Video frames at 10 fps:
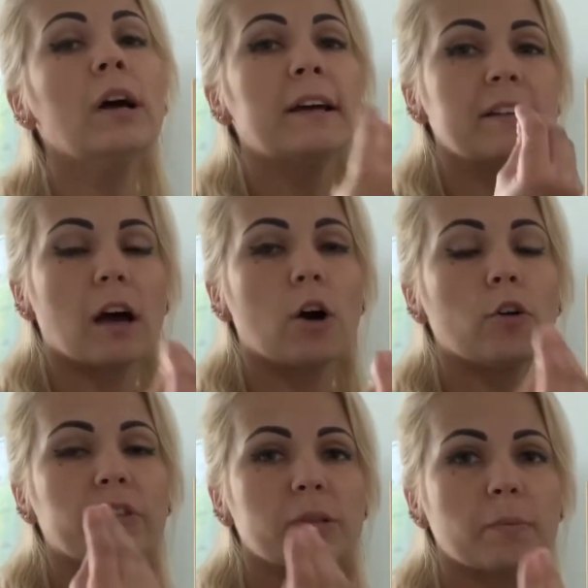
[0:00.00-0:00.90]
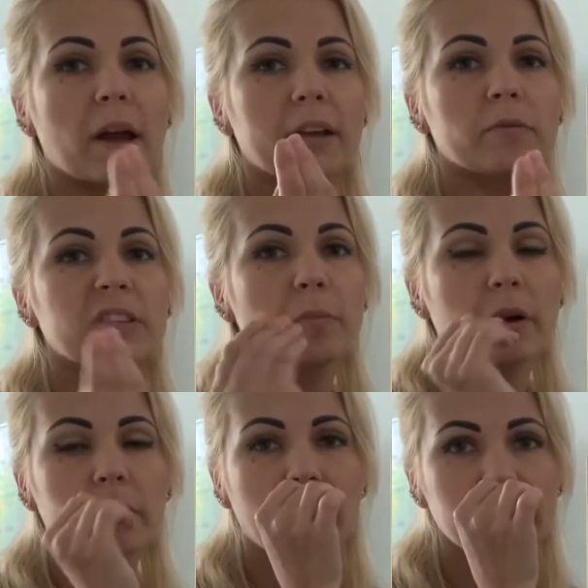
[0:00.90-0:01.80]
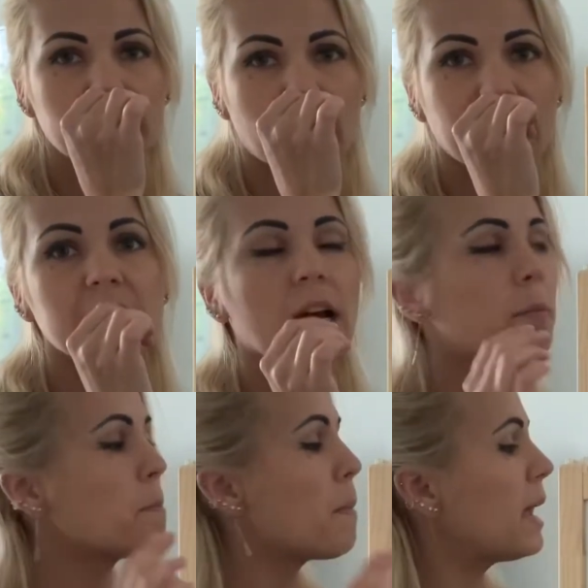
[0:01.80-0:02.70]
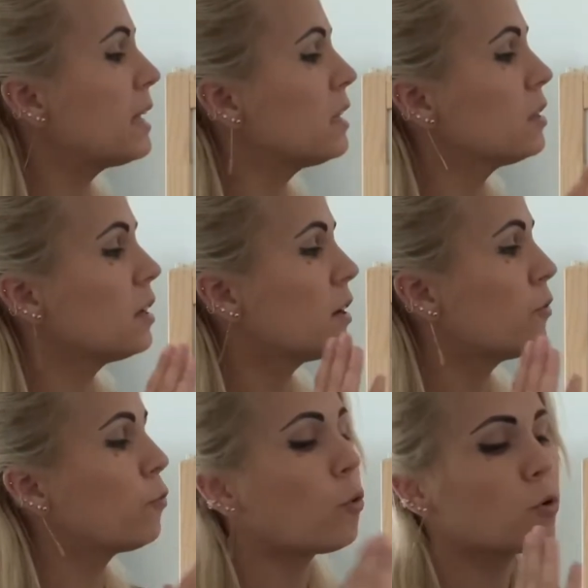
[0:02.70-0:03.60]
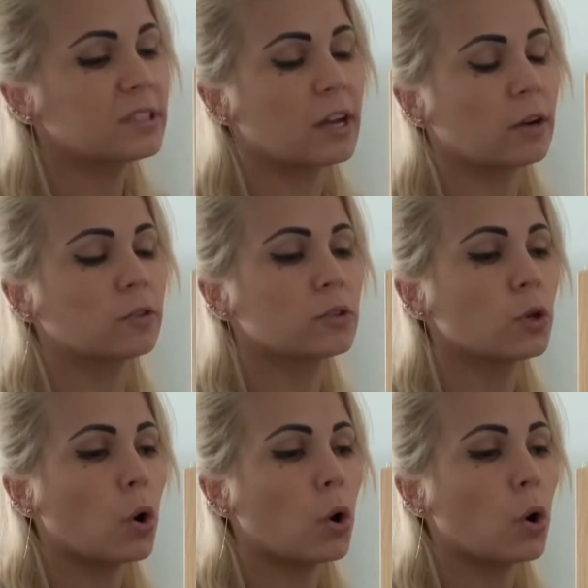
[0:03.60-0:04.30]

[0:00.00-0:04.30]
Now with my right hand, I'm making 4 seconds.